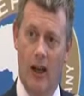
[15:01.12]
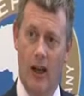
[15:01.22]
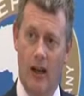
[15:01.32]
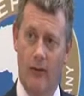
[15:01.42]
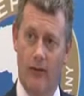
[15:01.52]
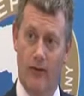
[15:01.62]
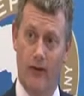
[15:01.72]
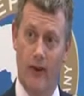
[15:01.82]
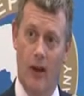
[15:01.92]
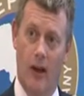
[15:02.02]

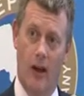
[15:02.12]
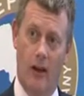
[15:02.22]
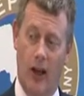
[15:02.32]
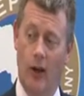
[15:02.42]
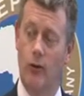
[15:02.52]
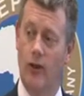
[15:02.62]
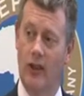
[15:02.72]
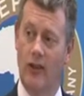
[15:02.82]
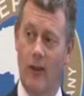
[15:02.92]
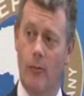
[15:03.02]
if
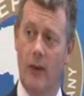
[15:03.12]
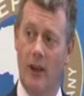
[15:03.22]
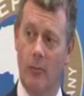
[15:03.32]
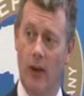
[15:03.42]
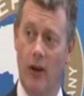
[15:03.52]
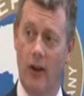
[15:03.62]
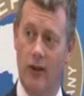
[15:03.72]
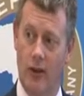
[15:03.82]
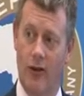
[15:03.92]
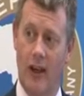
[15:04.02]
coatings haven't been
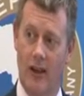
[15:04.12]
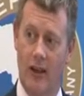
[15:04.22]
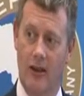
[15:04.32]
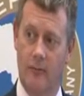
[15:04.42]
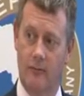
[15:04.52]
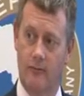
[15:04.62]
applied correctly